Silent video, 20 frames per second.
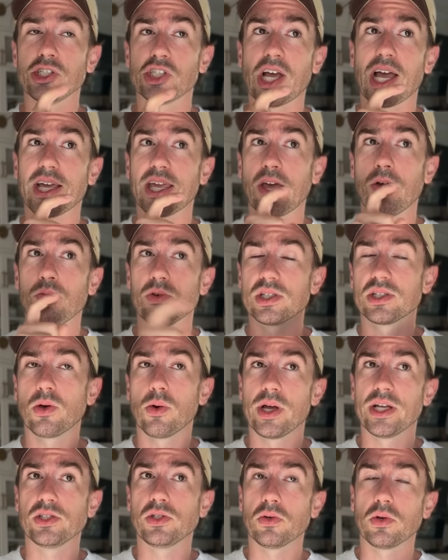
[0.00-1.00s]
jacket was
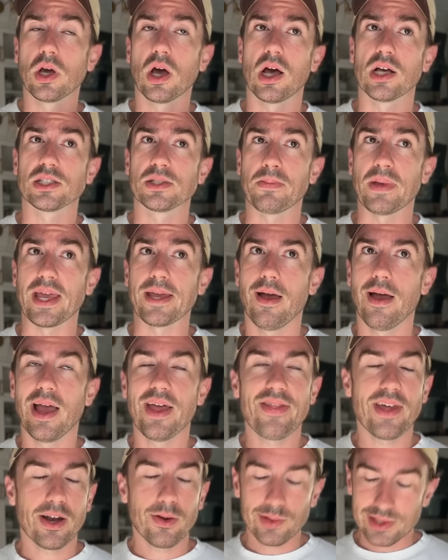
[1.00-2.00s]
going to cost me.
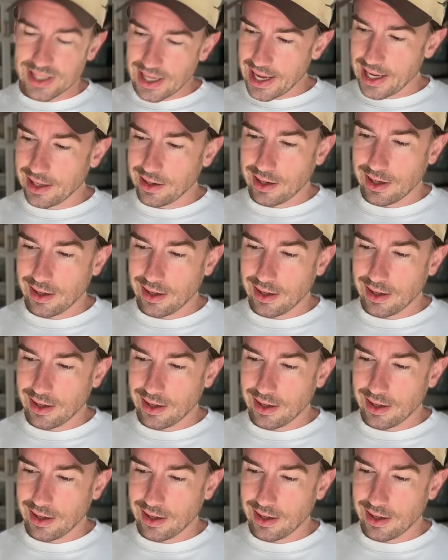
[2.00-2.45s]
And then I was like,